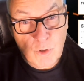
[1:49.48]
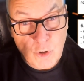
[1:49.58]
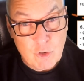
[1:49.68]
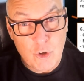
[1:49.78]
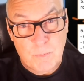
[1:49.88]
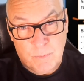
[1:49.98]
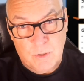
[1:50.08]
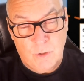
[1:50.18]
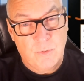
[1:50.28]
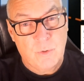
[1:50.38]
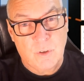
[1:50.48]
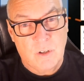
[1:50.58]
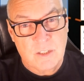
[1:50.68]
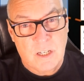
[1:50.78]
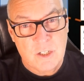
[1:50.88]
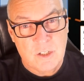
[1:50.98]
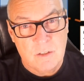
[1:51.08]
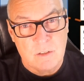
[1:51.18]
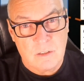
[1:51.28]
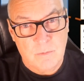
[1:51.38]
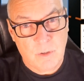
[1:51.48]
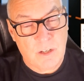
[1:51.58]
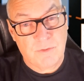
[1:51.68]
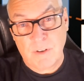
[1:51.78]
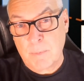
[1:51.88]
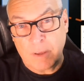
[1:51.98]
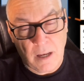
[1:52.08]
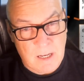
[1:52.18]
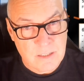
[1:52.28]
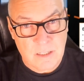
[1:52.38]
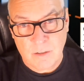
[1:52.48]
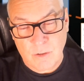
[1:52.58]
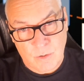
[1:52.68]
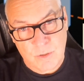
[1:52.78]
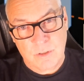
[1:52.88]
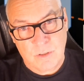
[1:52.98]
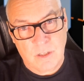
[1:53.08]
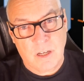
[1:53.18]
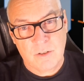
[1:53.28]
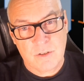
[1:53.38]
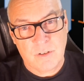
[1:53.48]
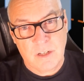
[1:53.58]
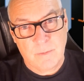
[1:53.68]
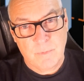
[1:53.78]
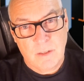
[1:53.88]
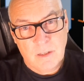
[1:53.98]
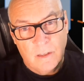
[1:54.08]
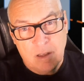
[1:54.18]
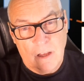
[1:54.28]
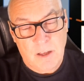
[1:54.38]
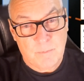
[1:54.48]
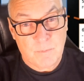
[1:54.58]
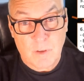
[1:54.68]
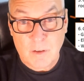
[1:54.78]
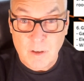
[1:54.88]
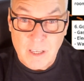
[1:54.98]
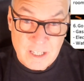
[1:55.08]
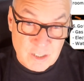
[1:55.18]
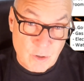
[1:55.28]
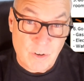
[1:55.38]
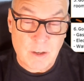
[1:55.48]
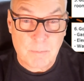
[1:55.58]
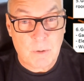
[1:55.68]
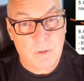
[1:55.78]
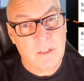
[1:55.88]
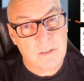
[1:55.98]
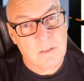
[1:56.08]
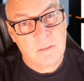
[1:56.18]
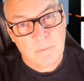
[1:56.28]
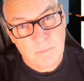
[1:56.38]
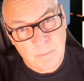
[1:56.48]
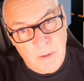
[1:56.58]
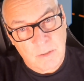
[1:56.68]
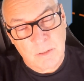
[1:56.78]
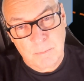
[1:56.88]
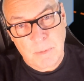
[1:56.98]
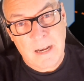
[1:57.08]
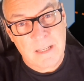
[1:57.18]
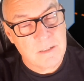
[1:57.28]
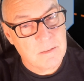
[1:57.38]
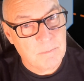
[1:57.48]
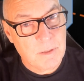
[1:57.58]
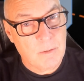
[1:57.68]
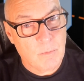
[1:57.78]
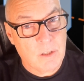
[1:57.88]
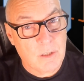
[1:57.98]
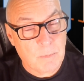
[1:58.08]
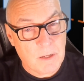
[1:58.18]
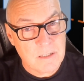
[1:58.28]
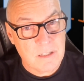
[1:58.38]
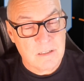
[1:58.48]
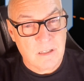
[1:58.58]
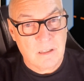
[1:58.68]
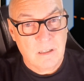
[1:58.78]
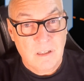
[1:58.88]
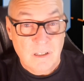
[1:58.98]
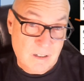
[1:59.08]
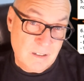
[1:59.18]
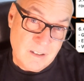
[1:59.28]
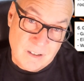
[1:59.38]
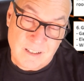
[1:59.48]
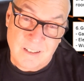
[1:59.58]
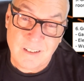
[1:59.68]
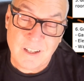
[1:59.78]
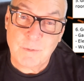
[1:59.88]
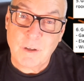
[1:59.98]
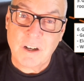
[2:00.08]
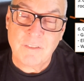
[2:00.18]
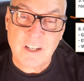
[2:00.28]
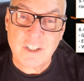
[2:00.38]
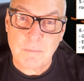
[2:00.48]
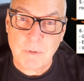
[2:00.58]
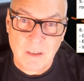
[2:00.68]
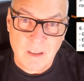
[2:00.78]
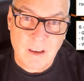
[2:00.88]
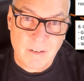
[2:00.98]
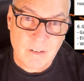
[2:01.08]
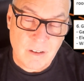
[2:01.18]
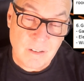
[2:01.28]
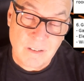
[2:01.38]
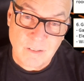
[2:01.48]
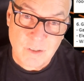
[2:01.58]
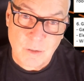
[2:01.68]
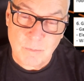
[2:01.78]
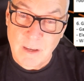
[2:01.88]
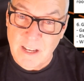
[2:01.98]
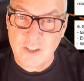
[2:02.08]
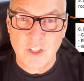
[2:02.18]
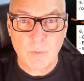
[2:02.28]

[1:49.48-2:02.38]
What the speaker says: groups of organisations where they've replicated across the country, historic buildings, Buckingham Palace being one of the places that I can name that I've actually been there and done some energy